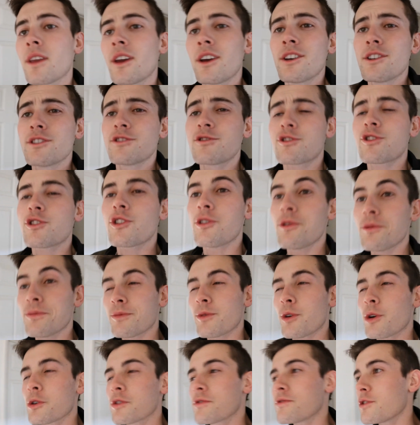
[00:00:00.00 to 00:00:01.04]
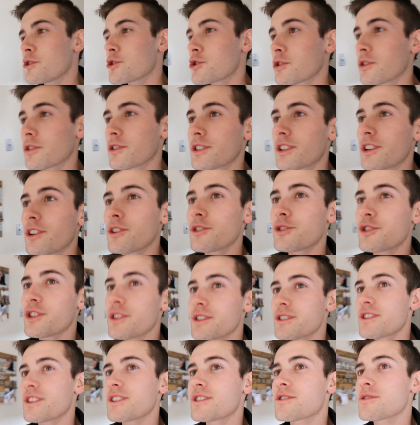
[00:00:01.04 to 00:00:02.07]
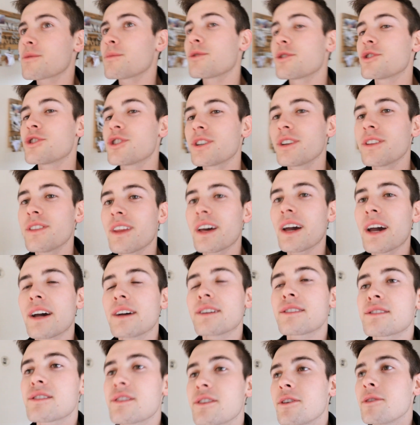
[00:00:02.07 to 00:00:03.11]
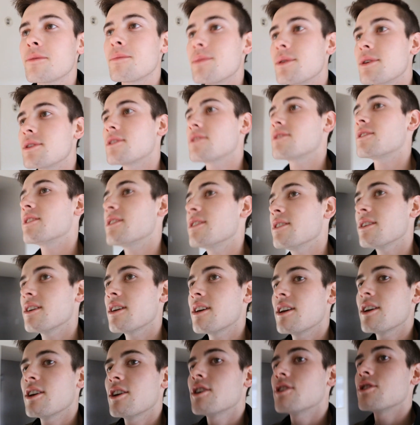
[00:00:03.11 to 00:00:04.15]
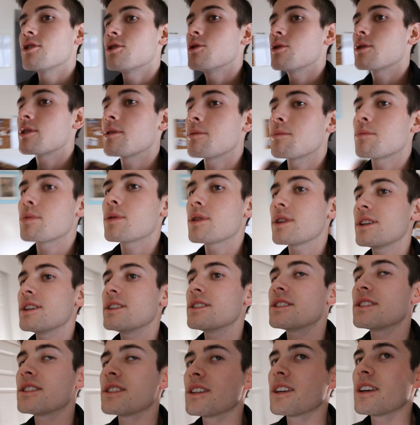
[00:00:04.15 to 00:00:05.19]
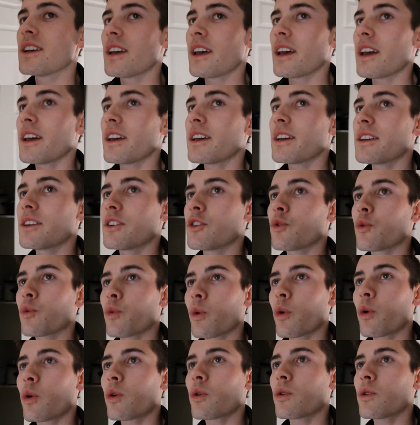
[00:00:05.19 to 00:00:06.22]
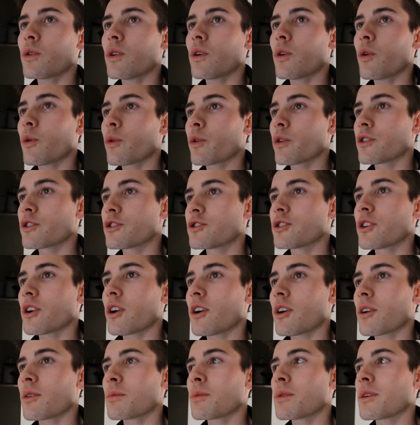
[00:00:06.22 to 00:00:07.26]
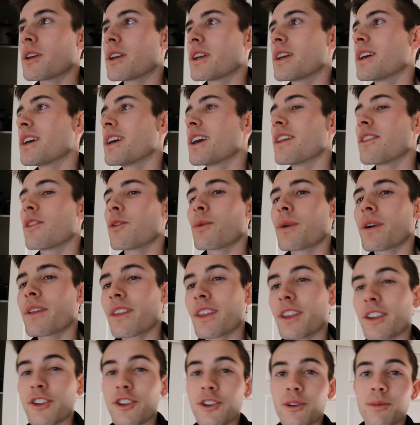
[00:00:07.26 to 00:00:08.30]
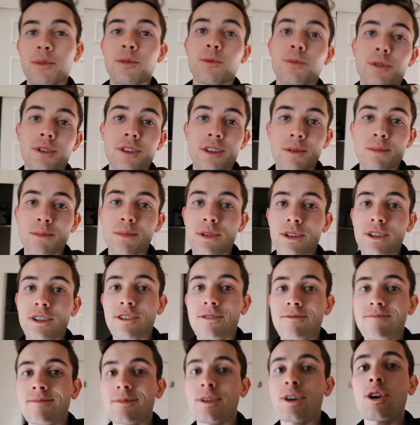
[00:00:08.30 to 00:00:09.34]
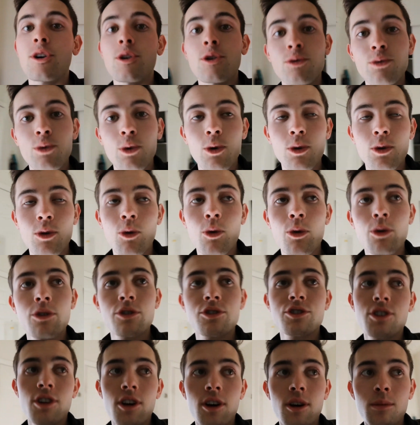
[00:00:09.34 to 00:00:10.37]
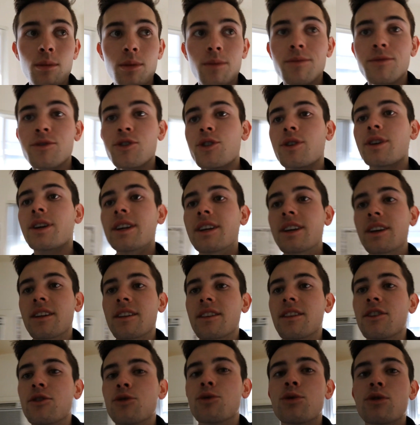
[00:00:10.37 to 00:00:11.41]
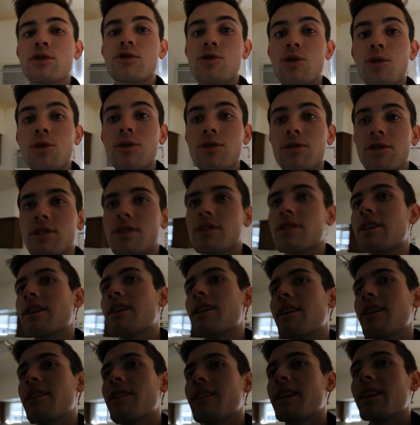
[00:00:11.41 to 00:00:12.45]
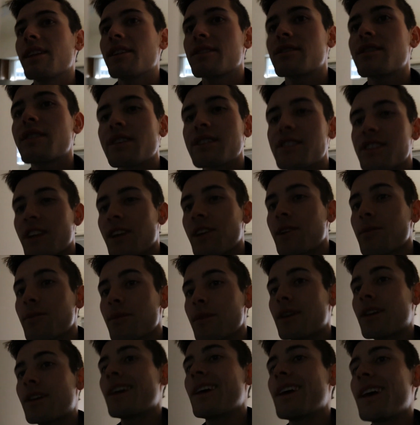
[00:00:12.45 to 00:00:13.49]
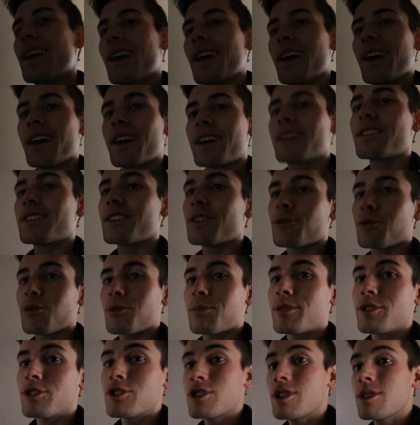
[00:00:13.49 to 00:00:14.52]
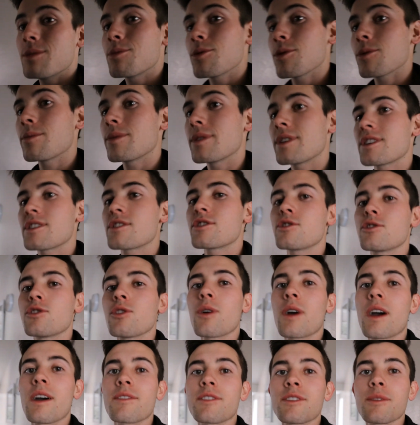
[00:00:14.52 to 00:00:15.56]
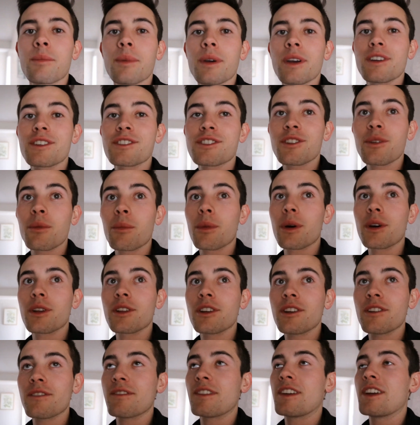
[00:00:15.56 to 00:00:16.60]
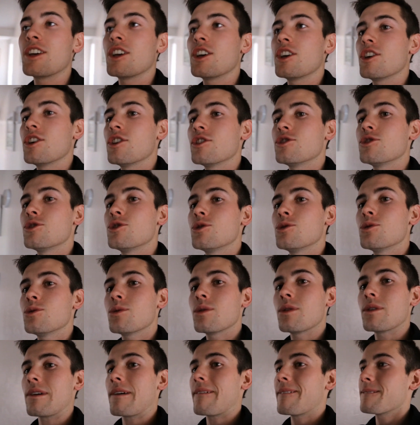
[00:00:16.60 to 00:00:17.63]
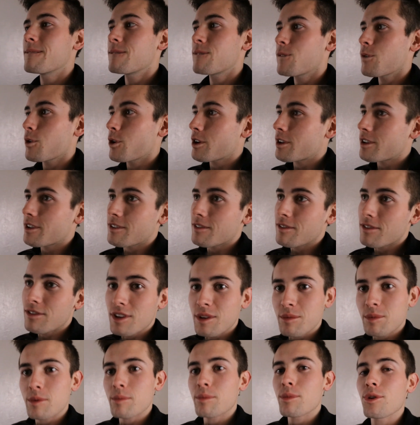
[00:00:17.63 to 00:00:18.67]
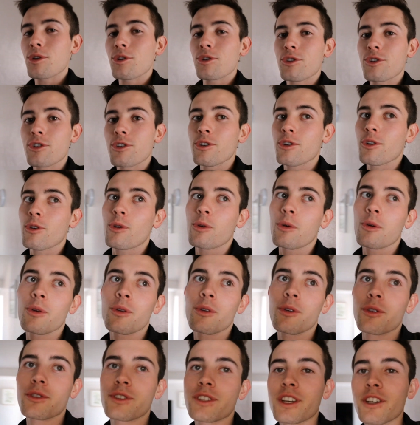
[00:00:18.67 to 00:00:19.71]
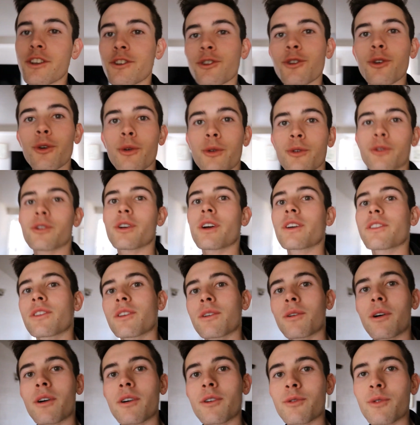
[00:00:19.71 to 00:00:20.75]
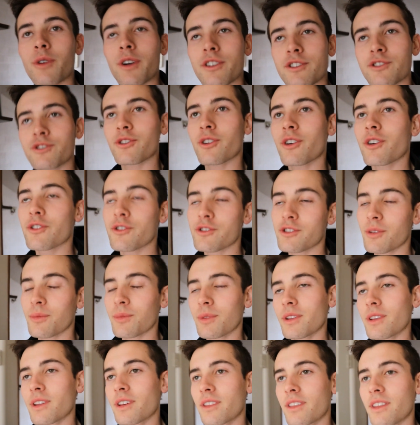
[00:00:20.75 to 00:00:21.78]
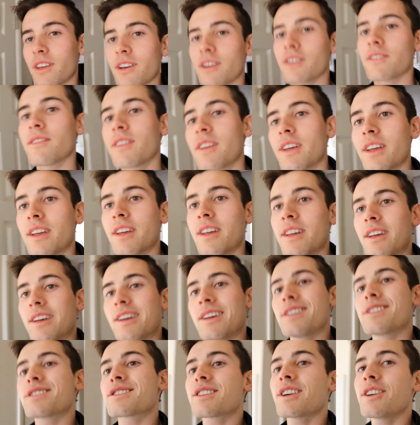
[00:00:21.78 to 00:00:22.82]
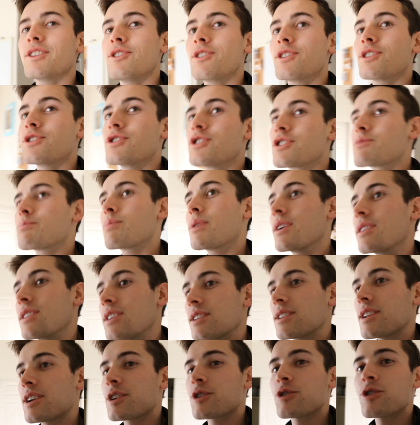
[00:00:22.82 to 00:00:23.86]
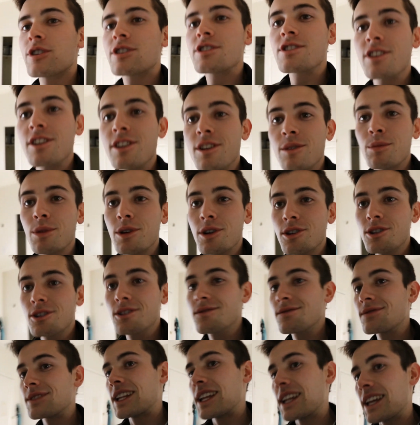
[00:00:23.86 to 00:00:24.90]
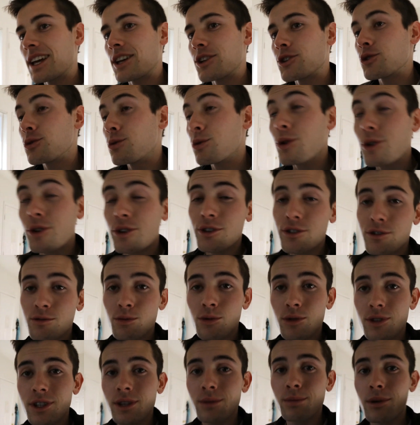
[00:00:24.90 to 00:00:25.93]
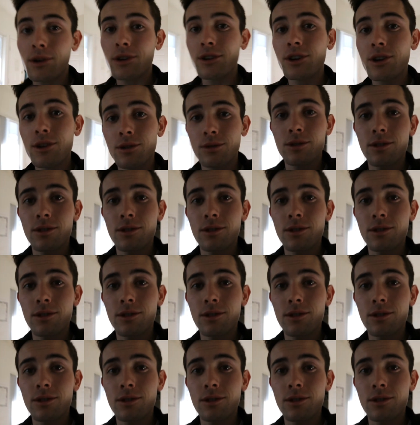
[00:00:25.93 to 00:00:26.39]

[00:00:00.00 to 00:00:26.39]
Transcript: So, artificial intelligence is a machine that has the ability to complete a role or a job in the way that a human would complete a role or a job. You can get the result that is the same, and it will be cheaper because you don't have to pay somebody to freaking flip a burger or take your order at the restaurant or something like that. Instead, you can just pay the electricity bill and your workers will keep on going.